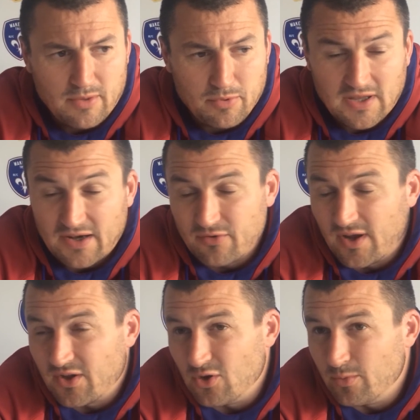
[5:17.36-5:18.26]
people like
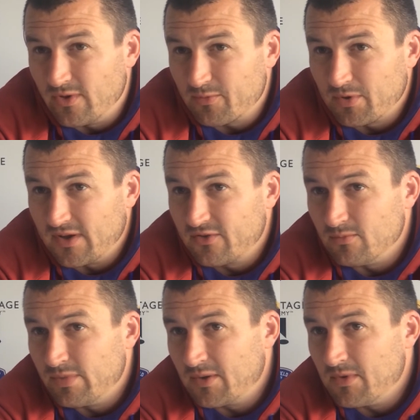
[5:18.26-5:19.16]
Craig Hubie that's played
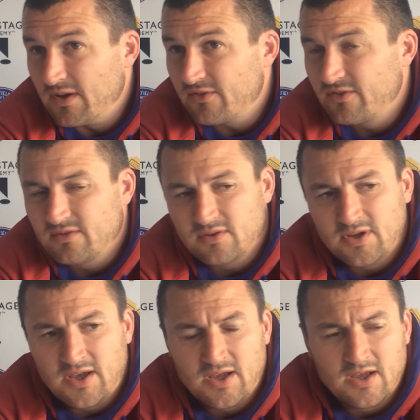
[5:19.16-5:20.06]
some big minutes.
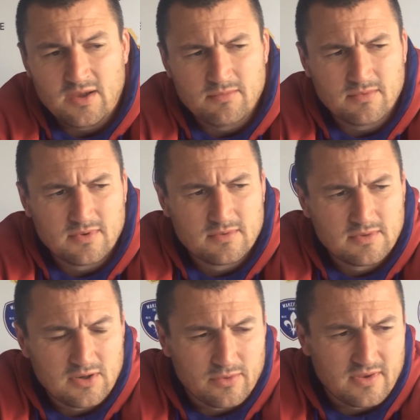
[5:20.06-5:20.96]

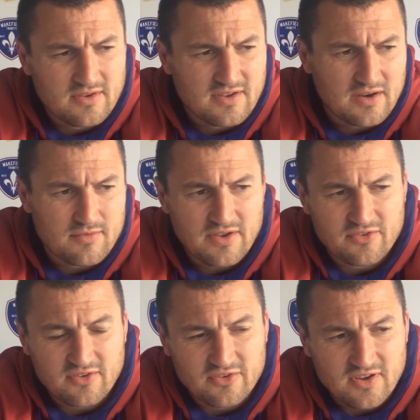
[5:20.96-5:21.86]
I don't think he's had a
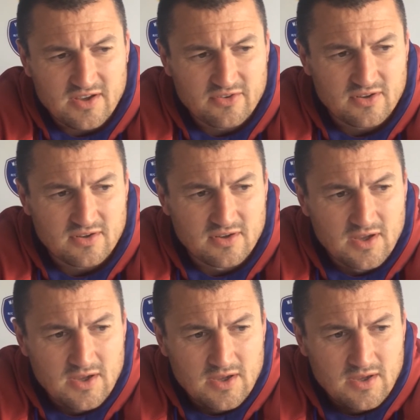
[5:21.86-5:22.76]
rest this season. And
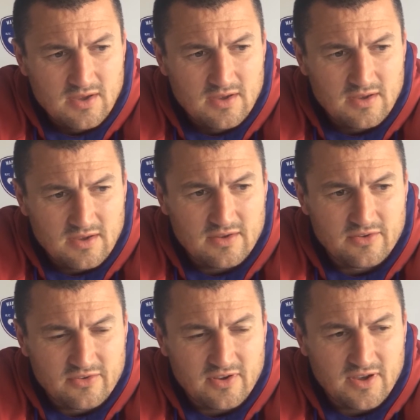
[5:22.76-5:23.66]

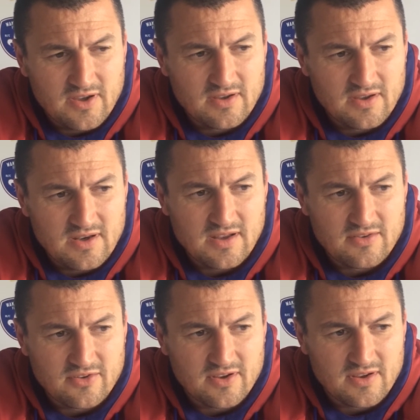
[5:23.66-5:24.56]
he
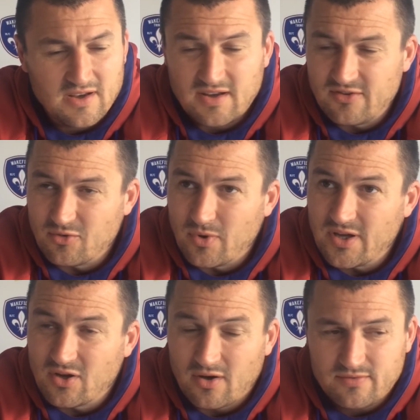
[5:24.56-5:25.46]
needs a
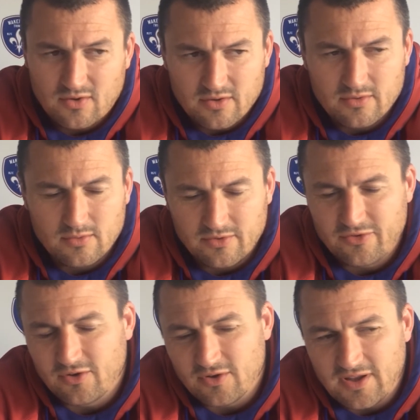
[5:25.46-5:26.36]
week off,
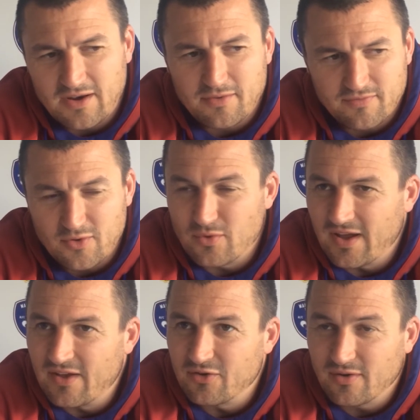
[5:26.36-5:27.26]
or certainly get a
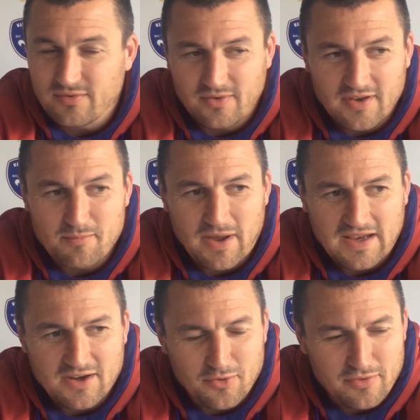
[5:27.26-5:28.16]
few days off, and then he's
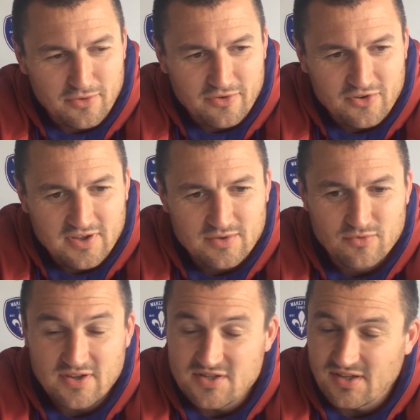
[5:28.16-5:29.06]
back in on Thursday.
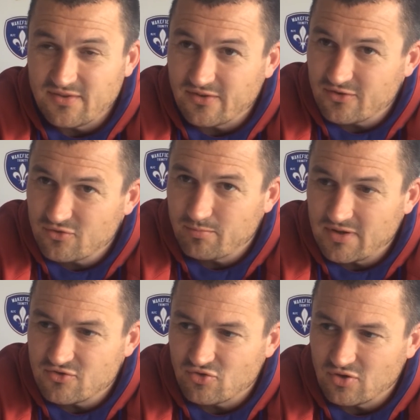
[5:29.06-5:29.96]
Riesling, that's
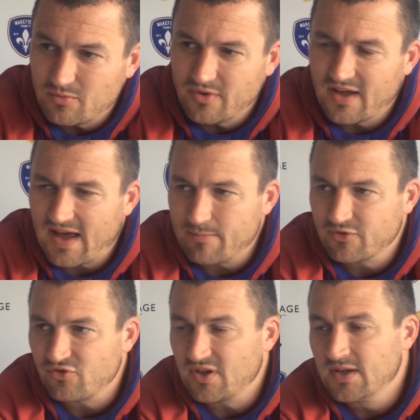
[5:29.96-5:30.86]
been struggling with a
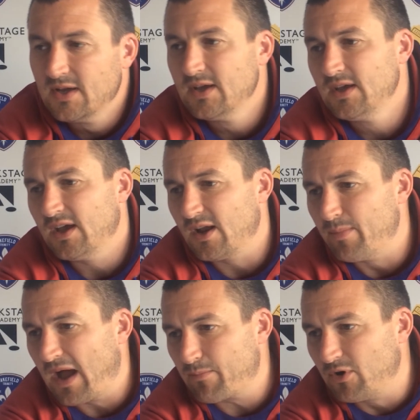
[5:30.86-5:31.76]
hamstring
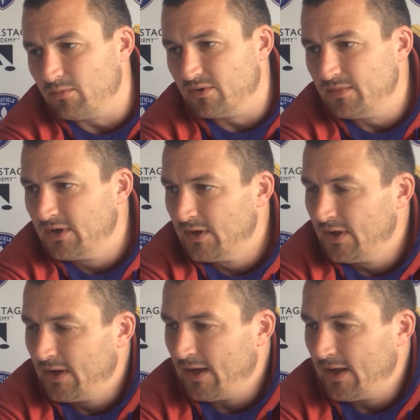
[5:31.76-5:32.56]
and a back problem.